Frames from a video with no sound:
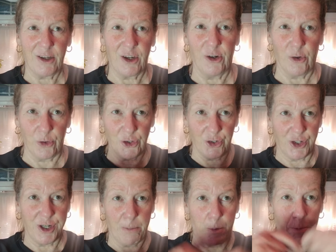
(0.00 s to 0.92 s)
You know,
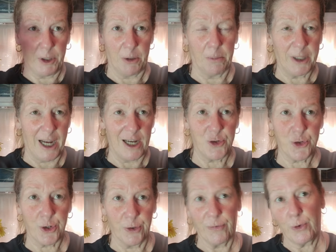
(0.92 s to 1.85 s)
just dip them in the
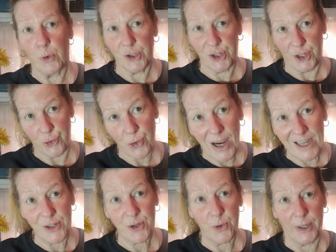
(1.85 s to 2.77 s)
plaster. Of course, it
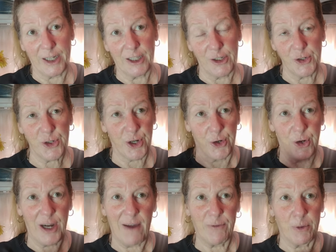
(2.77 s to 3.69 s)
dries quickly, so
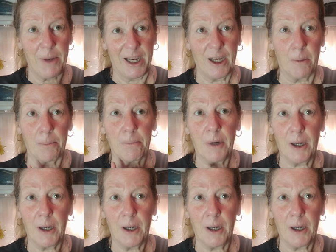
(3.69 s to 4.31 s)
you'd have to make up